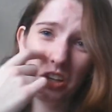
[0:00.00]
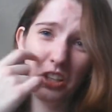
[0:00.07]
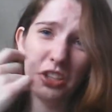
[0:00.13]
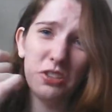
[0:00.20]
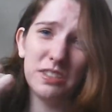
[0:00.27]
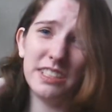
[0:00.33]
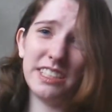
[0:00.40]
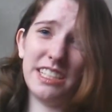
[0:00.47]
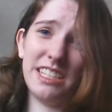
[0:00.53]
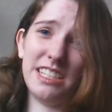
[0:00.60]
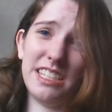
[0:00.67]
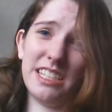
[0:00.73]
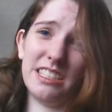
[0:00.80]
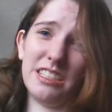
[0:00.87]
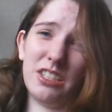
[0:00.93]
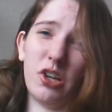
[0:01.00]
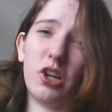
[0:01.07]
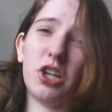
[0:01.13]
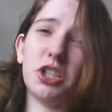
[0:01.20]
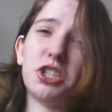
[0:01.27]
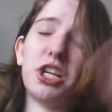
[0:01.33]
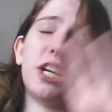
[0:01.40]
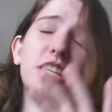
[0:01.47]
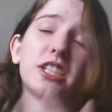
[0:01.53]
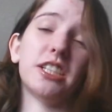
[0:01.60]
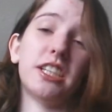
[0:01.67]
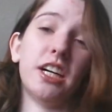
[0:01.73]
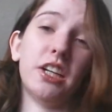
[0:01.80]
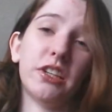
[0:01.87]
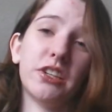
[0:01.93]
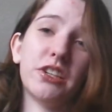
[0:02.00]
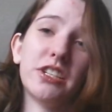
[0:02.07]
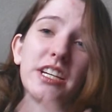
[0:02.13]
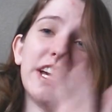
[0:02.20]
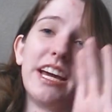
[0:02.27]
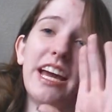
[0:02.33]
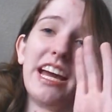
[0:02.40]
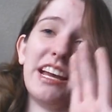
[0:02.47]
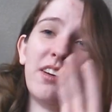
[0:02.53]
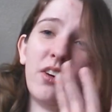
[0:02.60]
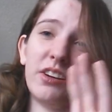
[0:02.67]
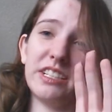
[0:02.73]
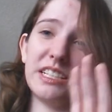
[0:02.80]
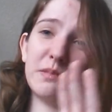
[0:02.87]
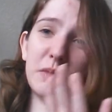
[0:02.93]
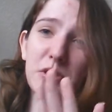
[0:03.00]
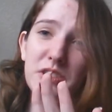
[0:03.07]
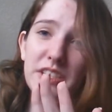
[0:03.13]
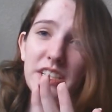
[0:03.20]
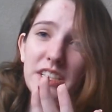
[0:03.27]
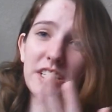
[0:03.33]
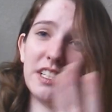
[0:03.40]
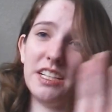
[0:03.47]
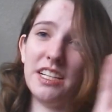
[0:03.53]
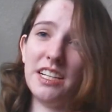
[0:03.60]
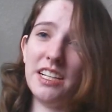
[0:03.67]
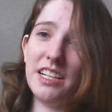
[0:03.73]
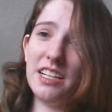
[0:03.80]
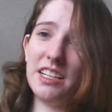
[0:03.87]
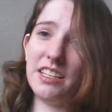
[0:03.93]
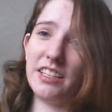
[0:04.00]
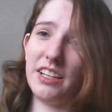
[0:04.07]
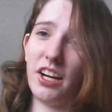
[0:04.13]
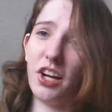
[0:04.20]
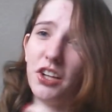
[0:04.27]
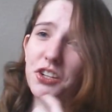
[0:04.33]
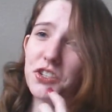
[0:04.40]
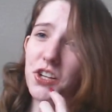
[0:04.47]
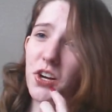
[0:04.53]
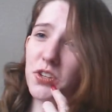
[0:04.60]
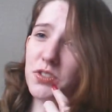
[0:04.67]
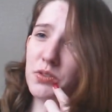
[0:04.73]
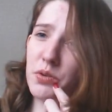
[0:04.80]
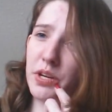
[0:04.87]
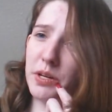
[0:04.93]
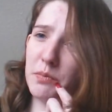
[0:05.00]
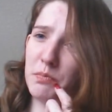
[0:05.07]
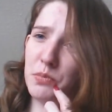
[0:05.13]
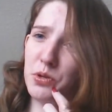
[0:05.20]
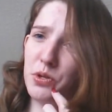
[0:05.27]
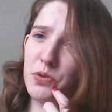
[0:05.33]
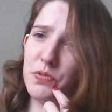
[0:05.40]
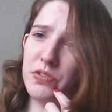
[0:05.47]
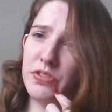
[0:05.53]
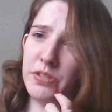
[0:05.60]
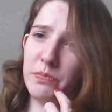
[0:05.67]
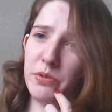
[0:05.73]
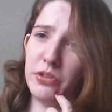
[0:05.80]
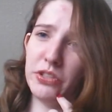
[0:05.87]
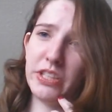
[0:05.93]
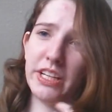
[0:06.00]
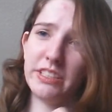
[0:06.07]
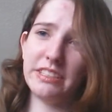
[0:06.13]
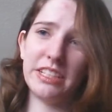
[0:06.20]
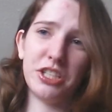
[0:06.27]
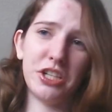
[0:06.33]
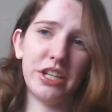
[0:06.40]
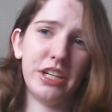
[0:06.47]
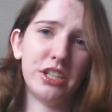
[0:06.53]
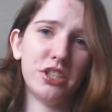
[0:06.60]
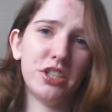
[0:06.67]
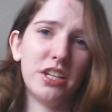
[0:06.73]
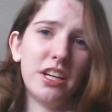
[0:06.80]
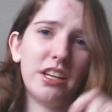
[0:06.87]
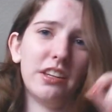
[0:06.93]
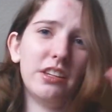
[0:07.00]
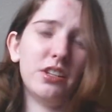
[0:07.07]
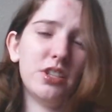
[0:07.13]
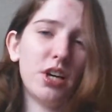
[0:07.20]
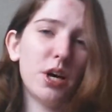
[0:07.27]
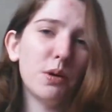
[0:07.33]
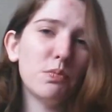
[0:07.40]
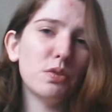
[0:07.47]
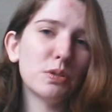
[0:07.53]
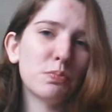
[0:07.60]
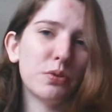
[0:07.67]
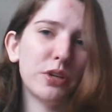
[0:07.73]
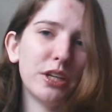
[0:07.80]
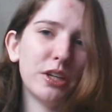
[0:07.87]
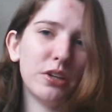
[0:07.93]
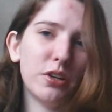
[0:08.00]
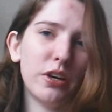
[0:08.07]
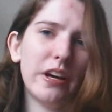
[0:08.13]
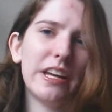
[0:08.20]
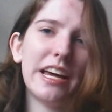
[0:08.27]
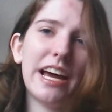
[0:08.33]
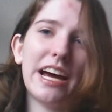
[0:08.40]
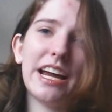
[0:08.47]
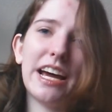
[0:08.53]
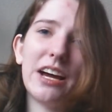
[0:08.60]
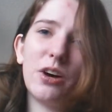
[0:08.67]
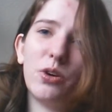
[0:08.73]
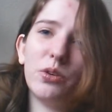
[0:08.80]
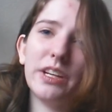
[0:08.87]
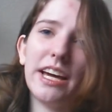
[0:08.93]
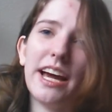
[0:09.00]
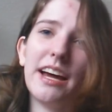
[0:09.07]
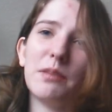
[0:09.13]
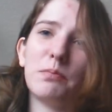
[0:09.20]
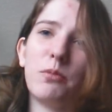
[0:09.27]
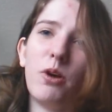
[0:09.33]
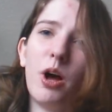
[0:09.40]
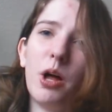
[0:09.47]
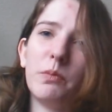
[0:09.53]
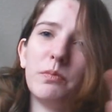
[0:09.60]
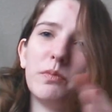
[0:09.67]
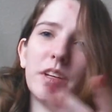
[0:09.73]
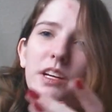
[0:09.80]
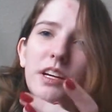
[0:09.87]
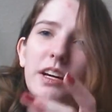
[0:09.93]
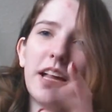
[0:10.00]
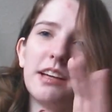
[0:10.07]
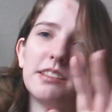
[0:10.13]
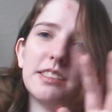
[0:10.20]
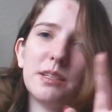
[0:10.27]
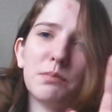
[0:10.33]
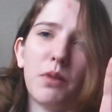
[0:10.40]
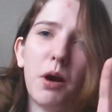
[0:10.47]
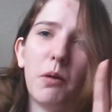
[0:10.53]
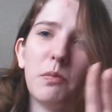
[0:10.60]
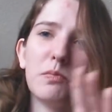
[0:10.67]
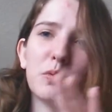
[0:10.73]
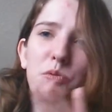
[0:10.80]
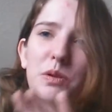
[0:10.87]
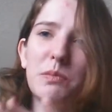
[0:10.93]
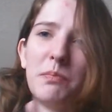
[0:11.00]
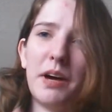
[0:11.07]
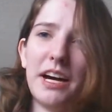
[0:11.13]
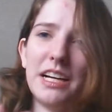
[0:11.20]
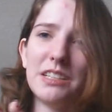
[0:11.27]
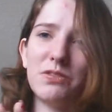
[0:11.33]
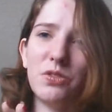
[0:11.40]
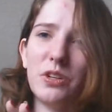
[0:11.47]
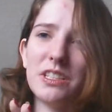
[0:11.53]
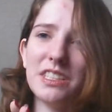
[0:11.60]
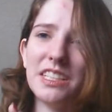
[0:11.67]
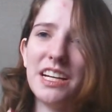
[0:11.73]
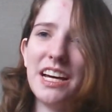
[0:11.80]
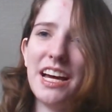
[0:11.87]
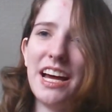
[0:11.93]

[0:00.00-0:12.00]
All you see is dark changing colors and haunting music. The colors also, like, move to the music as they change. The dub was pretty good, and I only had some problems with Mai's voice.